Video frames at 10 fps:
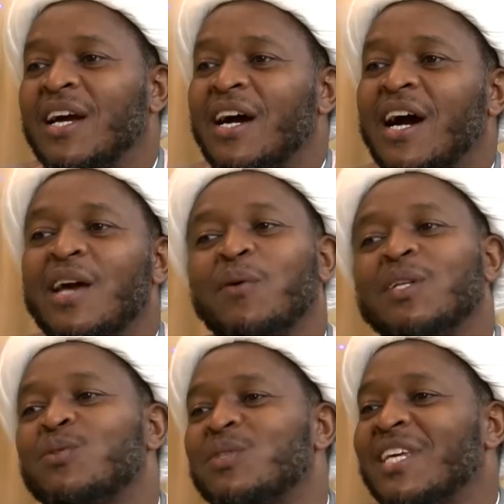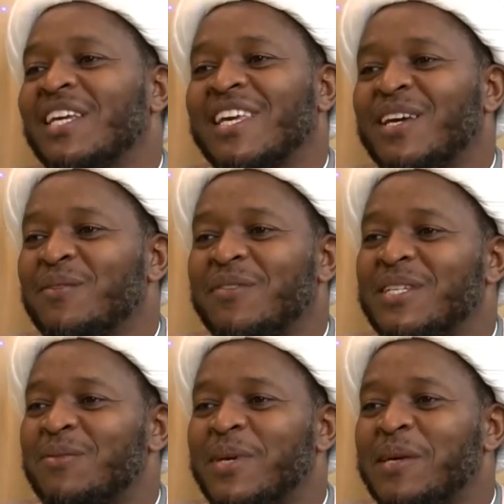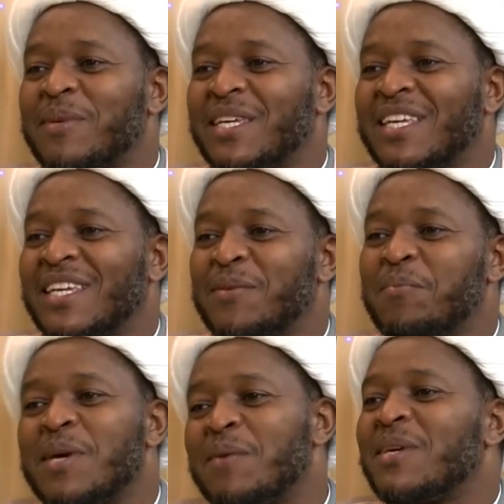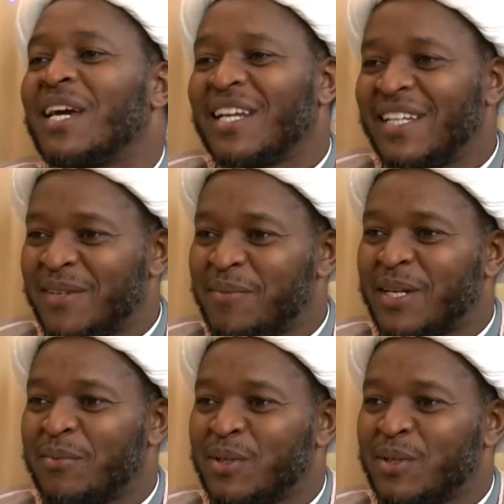I want to take care of this baby. Mm-hmm. Baby Ali ibn Abi